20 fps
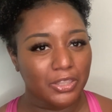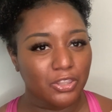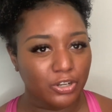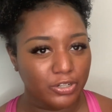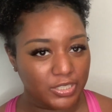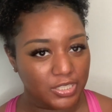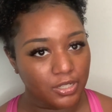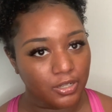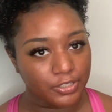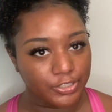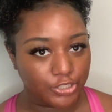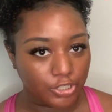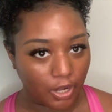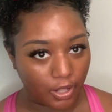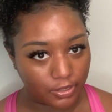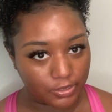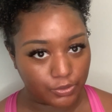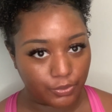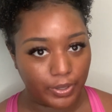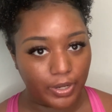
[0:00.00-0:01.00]
$1,300
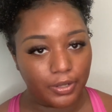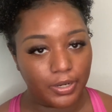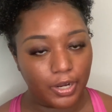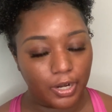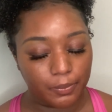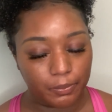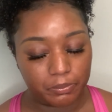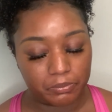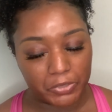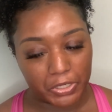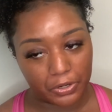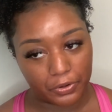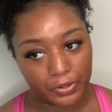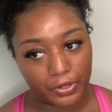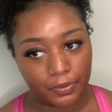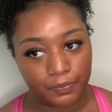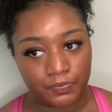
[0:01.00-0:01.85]
around that period.